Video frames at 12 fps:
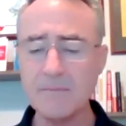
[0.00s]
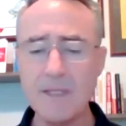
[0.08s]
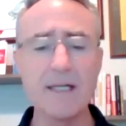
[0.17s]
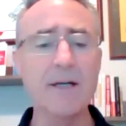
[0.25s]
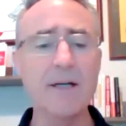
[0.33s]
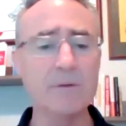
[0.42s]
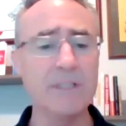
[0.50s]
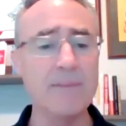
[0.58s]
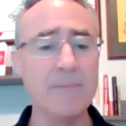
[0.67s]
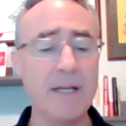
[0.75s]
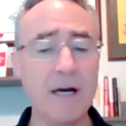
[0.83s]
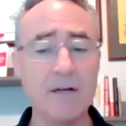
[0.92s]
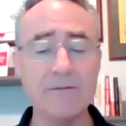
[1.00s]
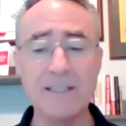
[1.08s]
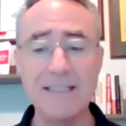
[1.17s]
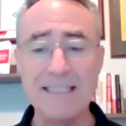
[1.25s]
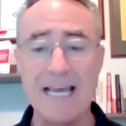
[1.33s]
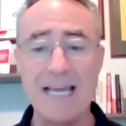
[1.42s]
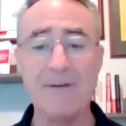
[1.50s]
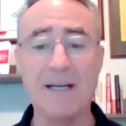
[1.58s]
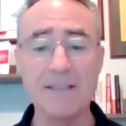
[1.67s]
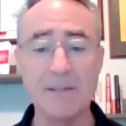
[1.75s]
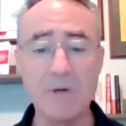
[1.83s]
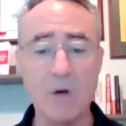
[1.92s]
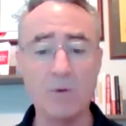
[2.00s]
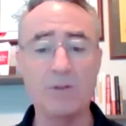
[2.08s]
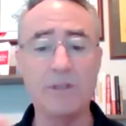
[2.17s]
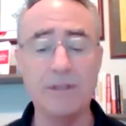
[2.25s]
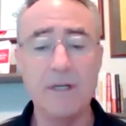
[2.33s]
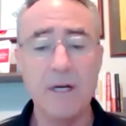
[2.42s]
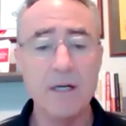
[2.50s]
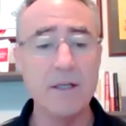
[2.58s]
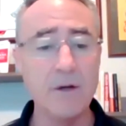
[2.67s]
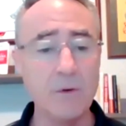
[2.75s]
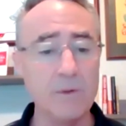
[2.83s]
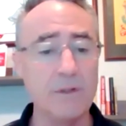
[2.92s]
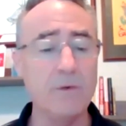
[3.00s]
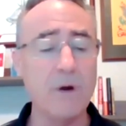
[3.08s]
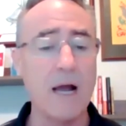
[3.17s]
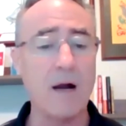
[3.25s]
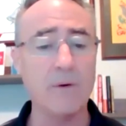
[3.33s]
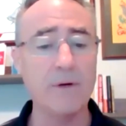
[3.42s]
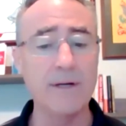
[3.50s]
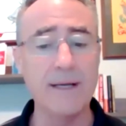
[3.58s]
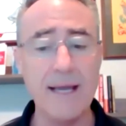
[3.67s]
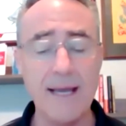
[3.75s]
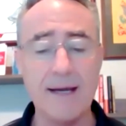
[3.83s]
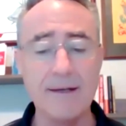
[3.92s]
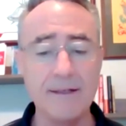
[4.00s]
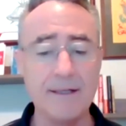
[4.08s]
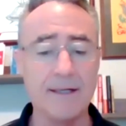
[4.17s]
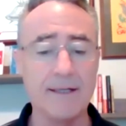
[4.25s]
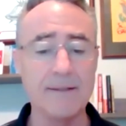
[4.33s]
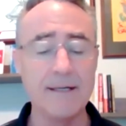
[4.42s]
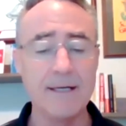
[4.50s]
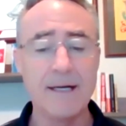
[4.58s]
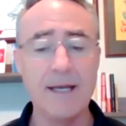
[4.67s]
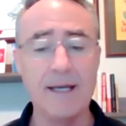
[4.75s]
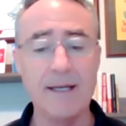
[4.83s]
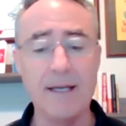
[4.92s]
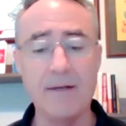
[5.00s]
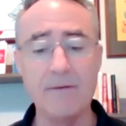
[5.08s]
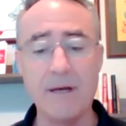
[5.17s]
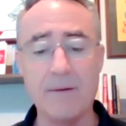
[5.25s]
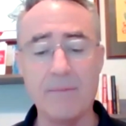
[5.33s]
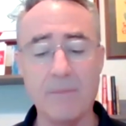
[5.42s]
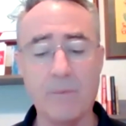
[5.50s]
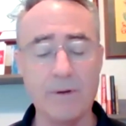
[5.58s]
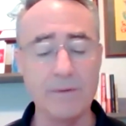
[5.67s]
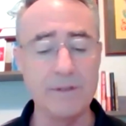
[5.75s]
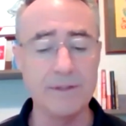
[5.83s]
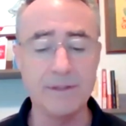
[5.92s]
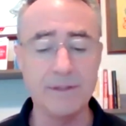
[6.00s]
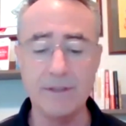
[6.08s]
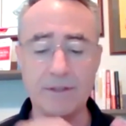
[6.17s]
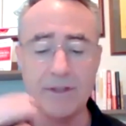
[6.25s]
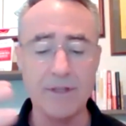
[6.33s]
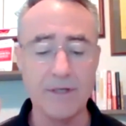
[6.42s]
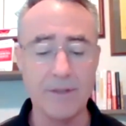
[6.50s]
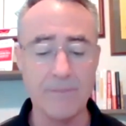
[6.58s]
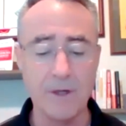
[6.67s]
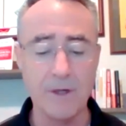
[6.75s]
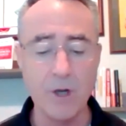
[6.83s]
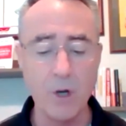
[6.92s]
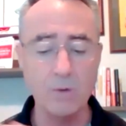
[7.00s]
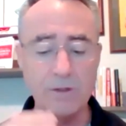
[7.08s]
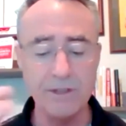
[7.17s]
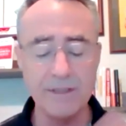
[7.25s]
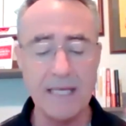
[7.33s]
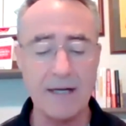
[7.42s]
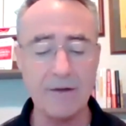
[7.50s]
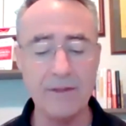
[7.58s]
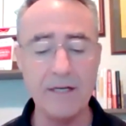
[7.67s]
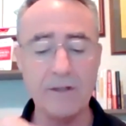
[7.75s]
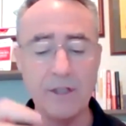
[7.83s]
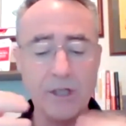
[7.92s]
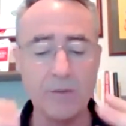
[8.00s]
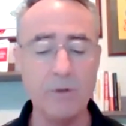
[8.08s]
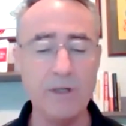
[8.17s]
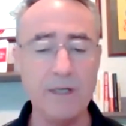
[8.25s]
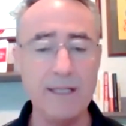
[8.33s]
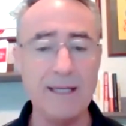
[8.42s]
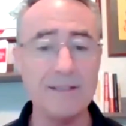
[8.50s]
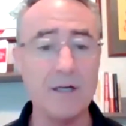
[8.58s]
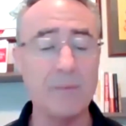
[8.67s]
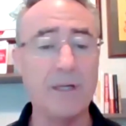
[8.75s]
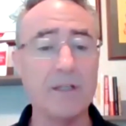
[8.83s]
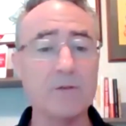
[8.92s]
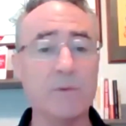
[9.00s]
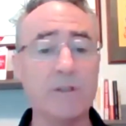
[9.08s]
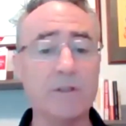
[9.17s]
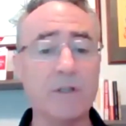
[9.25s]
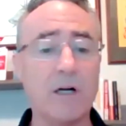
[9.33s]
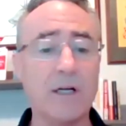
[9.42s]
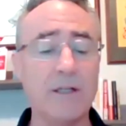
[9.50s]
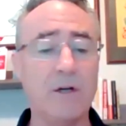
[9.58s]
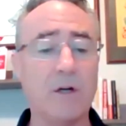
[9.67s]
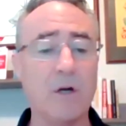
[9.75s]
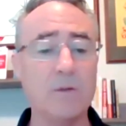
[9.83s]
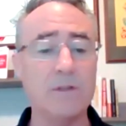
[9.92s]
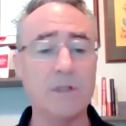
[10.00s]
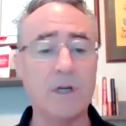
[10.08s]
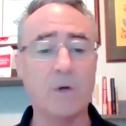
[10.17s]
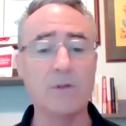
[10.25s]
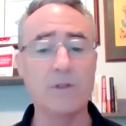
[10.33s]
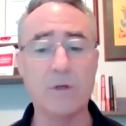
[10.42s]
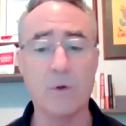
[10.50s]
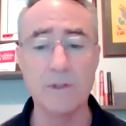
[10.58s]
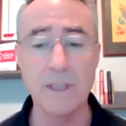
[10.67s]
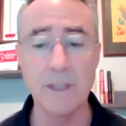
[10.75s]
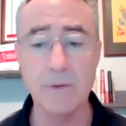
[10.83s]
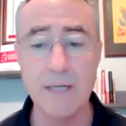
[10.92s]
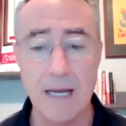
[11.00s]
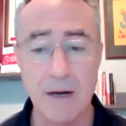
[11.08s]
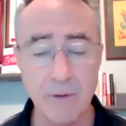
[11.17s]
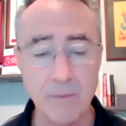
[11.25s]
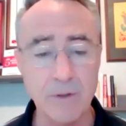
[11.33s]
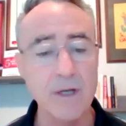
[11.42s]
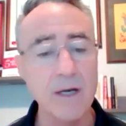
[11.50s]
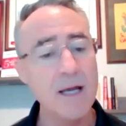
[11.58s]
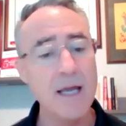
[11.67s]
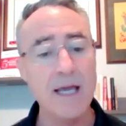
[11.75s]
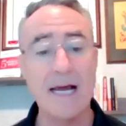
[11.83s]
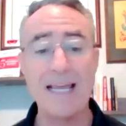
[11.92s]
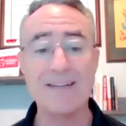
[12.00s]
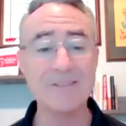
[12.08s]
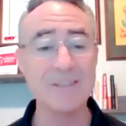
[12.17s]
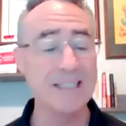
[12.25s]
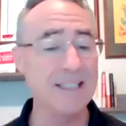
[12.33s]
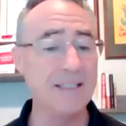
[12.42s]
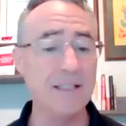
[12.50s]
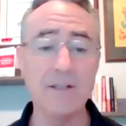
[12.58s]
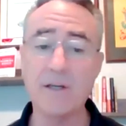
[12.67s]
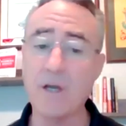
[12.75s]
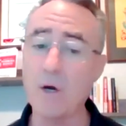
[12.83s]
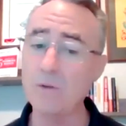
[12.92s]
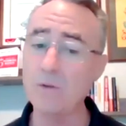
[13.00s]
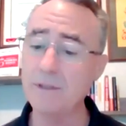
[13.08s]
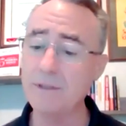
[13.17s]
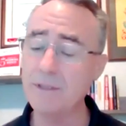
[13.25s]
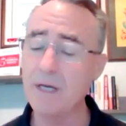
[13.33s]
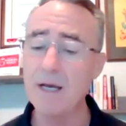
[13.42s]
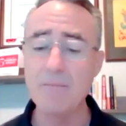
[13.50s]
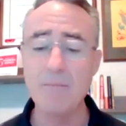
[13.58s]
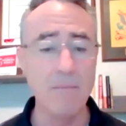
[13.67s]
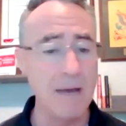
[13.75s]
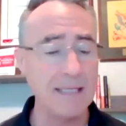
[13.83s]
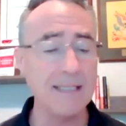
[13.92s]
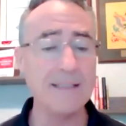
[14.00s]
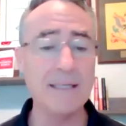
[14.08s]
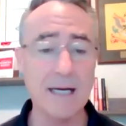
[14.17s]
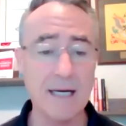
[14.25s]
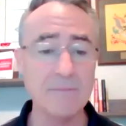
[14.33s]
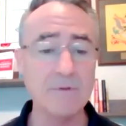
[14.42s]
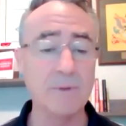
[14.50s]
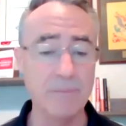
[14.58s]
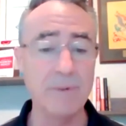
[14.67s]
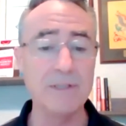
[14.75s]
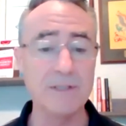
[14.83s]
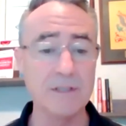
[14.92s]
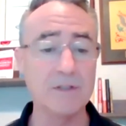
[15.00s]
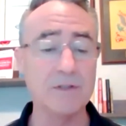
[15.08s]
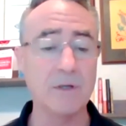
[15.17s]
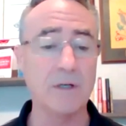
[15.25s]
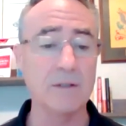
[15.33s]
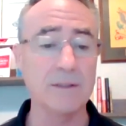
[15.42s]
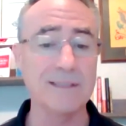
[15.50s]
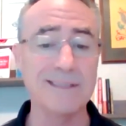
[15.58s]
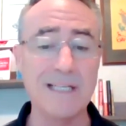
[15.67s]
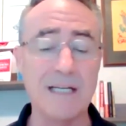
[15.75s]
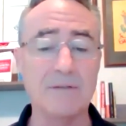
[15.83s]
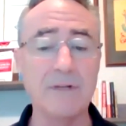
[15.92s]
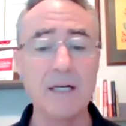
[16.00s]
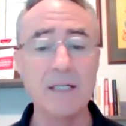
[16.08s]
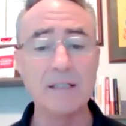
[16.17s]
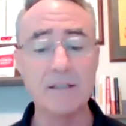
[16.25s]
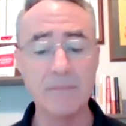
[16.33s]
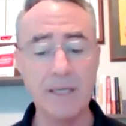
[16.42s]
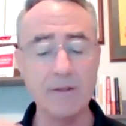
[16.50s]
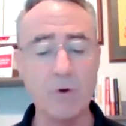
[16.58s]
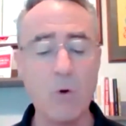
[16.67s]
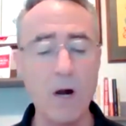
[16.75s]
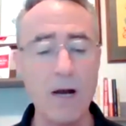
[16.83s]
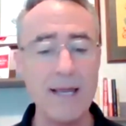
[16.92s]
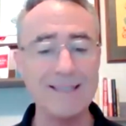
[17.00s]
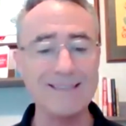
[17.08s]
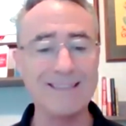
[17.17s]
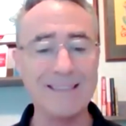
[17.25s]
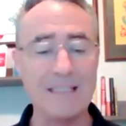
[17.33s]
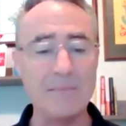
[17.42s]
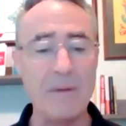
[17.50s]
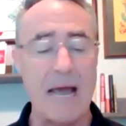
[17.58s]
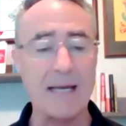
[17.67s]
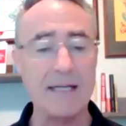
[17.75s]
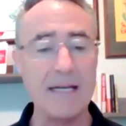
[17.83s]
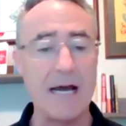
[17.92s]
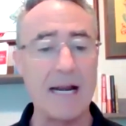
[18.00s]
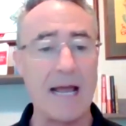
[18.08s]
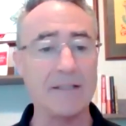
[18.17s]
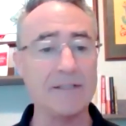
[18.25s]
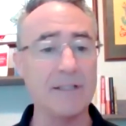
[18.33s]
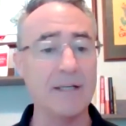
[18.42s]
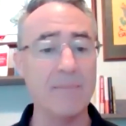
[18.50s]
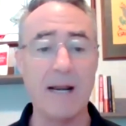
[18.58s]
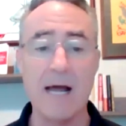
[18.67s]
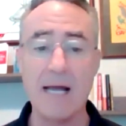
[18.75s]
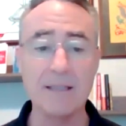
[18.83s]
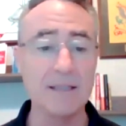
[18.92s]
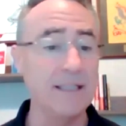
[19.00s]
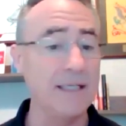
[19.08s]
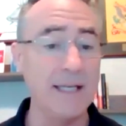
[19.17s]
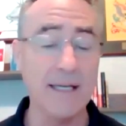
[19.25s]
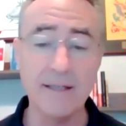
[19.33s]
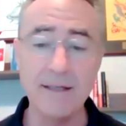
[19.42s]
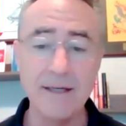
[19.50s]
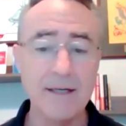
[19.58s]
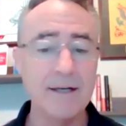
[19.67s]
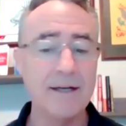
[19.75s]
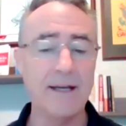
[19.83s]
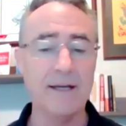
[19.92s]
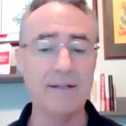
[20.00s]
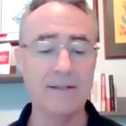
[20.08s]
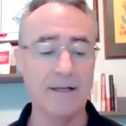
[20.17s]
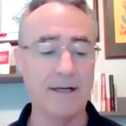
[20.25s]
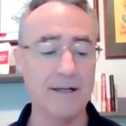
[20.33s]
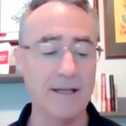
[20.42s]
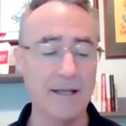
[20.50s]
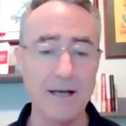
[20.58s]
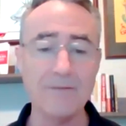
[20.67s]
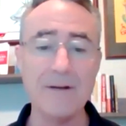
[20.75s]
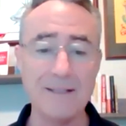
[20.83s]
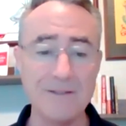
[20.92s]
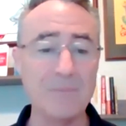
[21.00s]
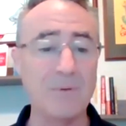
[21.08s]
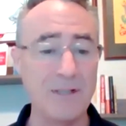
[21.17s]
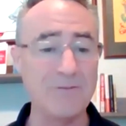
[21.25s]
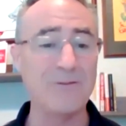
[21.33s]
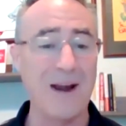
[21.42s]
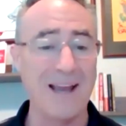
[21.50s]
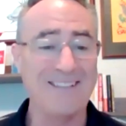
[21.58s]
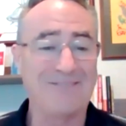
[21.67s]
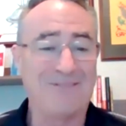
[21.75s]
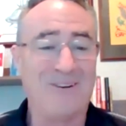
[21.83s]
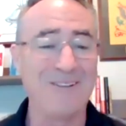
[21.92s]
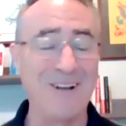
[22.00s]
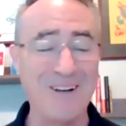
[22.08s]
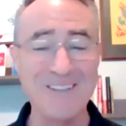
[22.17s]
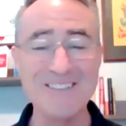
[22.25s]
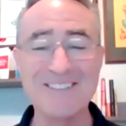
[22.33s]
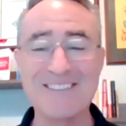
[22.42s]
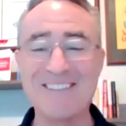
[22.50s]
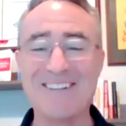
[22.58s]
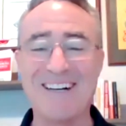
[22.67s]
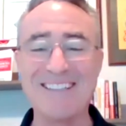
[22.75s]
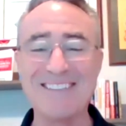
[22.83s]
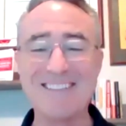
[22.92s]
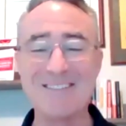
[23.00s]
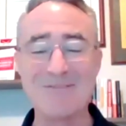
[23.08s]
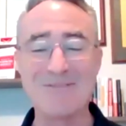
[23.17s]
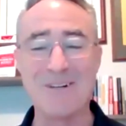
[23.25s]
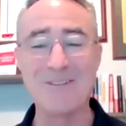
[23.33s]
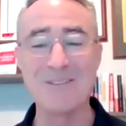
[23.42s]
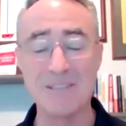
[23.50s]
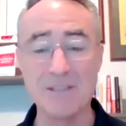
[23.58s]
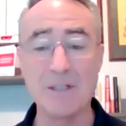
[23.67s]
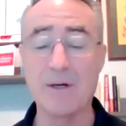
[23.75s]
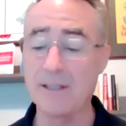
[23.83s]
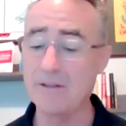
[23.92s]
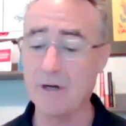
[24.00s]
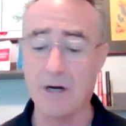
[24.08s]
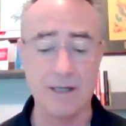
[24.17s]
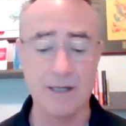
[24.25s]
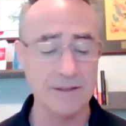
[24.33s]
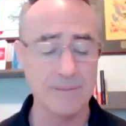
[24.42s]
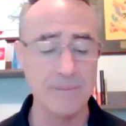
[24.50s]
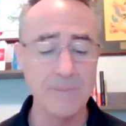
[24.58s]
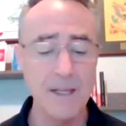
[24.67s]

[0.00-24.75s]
and I don't see him enough today because I'm coaching, with you, Howard, and we're just the coaches that are there, the community that's there. Because when you're talking to your coach, the coach is holding you accountable. And I have leaned into the coaches many times when the business struggled. Instead of getting quiet and sitting back and not asking, man, I lean in, and I've had some pretty frantic phone calls to some folks, and so it's awesome.